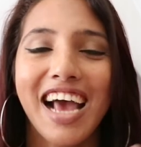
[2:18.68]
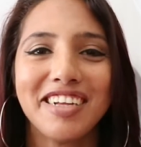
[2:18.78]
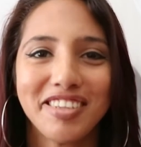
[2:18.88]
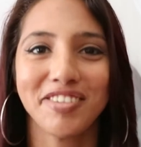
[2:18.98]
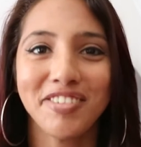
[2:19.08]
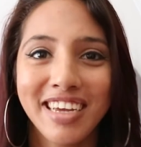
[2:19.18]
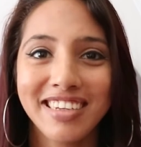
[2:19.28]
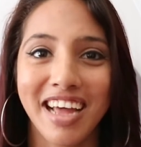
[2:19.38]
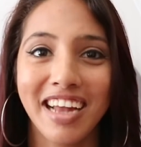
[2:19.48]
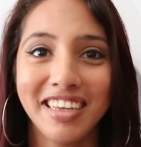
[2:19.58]
as soon
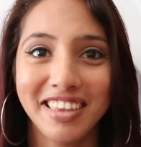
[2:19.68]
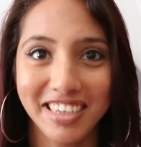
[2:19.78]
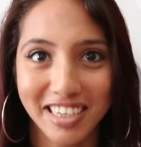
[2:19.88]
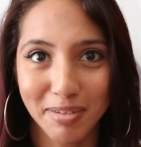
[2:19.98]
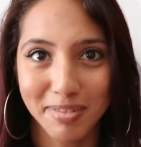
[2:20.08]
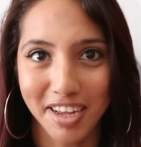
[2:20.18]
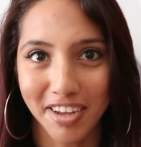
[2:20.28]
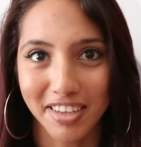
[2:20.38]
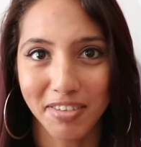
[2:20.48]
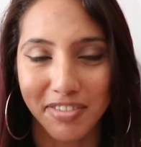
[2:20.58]
as Honey 3 comes
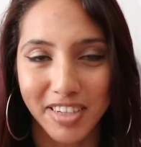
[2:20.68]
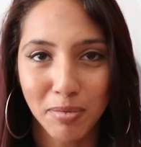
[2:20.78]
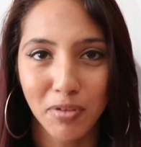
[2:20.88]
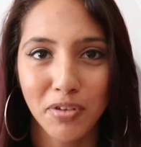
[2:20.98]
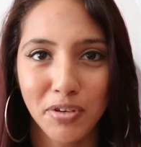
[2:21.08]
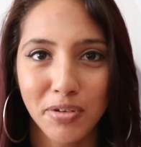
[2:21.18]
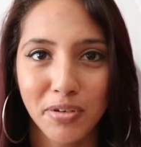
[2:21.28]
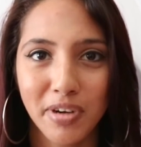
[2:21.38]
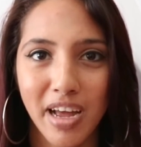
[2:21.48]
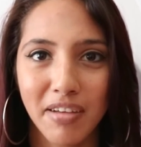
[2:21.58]
out. If some of you
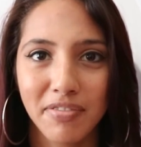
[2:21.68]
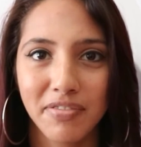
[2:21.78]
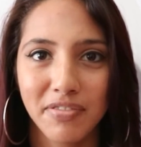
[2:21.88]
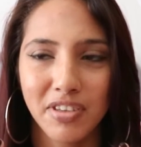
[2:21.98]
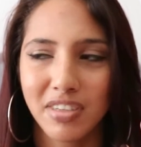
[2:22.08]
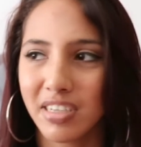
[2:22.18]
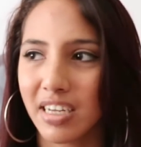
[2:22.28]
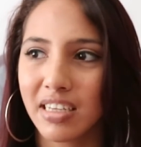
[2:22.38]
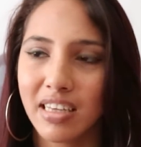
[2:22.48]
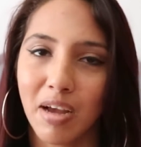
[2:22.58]
have
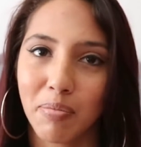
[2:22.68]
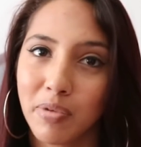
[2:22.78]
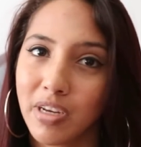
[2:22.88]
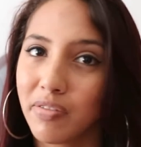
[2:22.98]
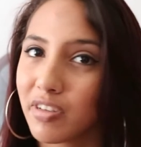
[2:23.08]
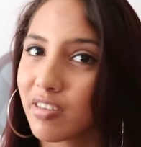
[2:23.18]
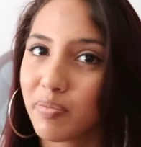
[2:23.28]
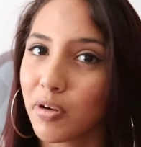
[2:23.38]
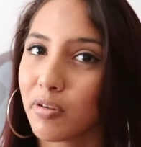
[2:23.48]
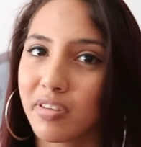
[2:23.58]
seen like previous
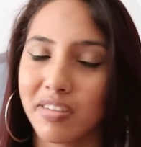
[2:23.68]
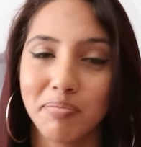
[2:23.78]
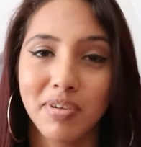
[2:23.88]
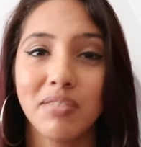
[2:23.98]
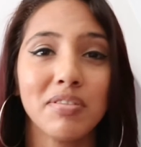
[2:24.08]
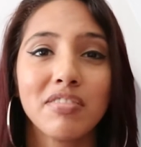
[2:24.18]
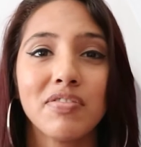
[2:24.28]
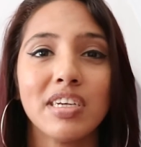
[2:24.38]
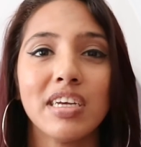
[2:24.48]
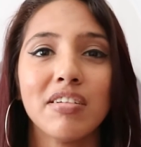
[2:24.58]
posts and previous
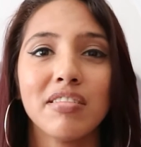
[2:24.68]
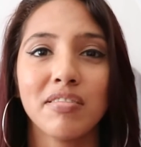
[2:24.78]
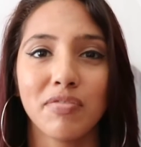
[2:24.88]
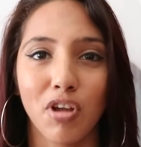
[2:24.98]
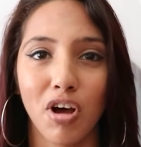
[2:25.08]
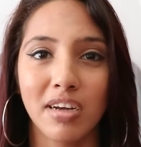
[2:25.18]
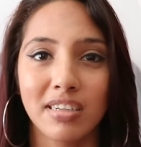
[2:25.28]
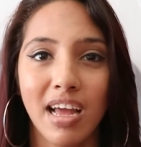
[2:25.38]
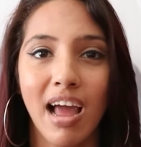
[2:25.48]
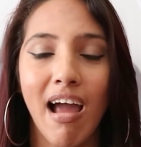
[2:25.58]
videos and vlogs,
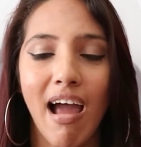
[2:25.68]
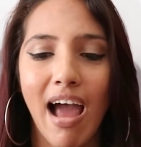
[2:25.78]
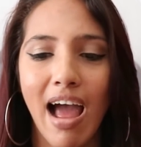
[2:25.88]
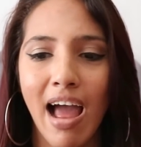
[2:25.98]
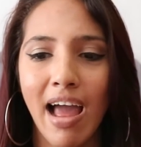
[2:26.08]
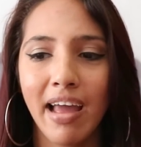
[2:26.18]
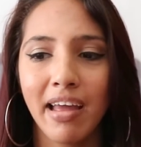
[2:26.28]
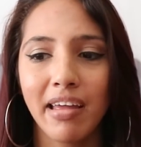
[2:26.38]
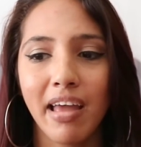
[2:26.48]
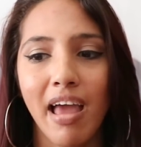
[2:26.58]

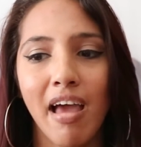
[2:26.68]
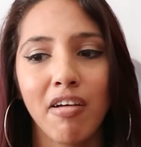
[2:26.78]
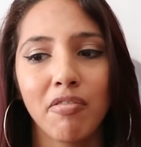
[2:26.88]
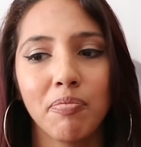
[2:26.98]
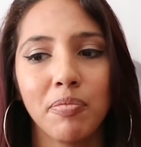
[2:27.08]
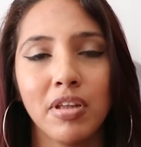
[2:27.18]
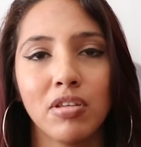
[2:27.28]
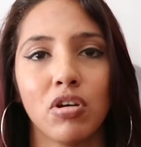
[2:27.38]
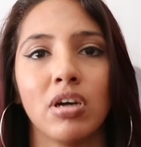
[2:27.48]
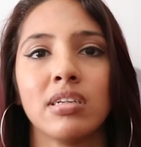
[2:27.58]
I have been
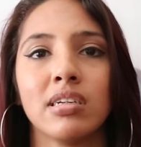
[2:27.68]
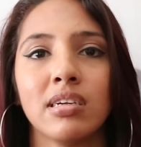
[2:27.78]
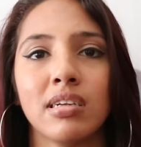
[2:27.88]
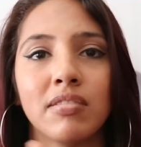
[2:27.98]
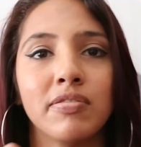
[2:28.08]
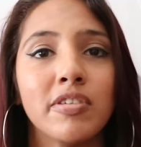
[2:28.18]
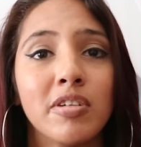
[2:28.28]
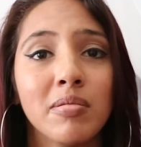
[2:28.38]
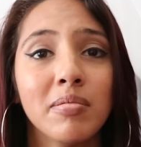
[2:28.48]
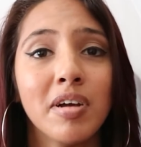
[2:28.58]
dancing in a
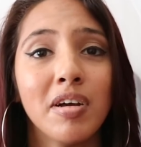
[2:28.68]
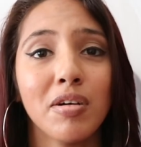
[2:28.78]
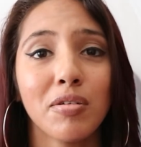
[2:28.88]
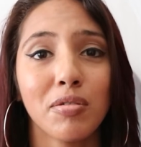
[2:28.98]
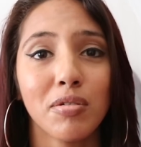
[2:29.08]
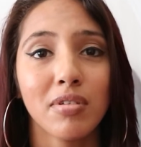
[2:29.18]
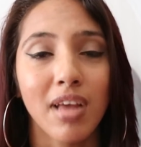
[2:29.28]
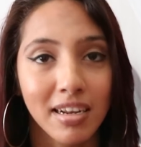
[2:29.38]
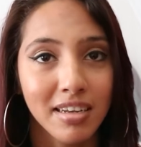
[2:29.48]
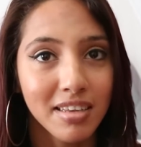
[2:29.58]
film called
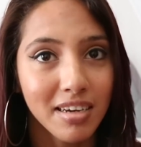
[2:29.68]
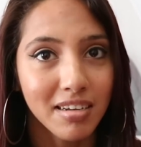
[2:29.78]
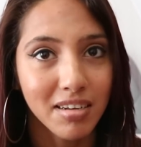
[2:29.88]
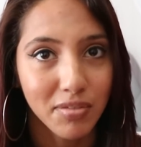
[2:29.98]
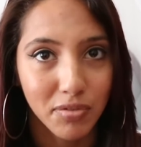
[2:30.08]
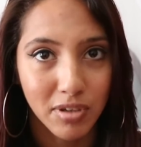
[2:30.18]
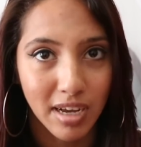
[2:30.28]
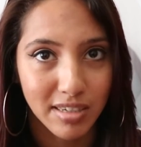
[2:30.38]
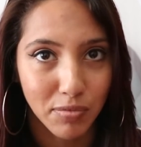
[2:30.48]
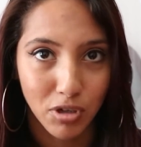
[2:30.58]
Honey 3. If you
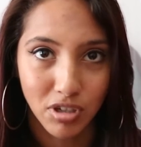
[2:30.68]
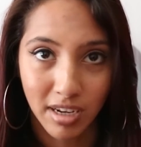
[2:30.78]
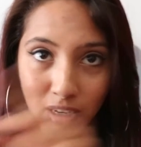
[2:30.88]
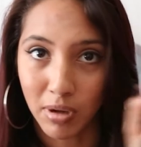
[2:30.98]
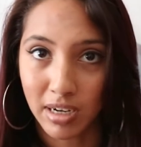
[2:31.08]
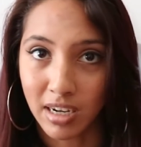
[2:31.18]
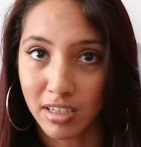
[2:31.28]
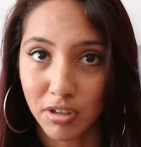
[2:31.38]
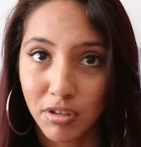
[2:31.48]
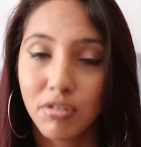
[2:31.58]
guys have watched Honey 1 and
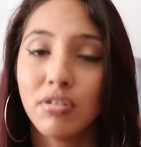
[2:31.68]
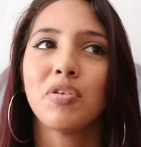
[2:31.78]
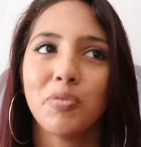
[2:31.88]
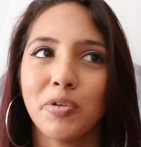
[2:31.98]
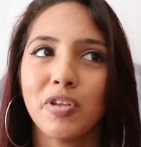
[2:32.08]
Honey 2, you will